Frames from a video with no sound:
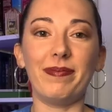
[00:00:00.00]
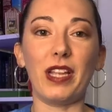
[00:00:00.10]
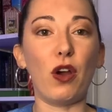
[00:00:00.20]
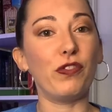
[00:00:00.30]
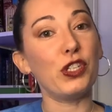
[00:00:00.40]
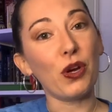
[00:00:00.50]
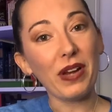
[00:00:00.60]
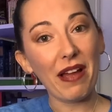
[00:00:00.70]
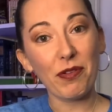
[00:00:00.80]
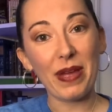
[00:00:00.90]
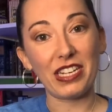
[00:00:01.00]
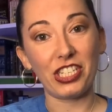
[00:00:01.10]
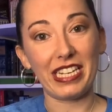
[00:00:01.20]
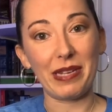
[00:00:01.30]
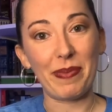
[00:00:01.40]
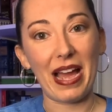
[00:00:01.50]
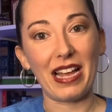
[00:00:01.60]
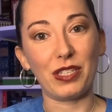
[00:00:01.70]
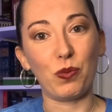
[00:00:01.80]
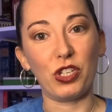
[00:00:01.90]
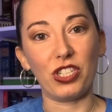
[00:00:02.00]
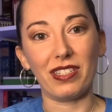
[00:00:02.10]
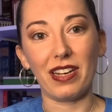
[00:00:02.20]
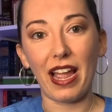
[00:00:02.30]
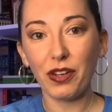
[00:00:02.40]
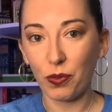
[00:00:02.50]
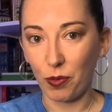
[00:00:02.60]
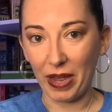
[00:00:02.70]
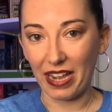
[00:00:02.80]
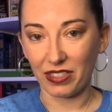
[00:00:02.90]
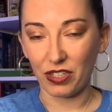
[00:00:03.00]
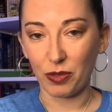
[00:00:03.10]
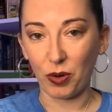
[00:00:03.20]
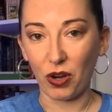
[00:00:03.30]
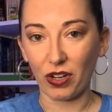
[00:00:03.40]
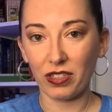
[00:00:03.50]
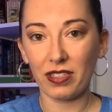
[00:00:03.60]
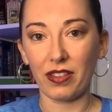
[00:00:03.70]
Now, if you don't have a Magic Key Pass, which is an annual pass to the parks,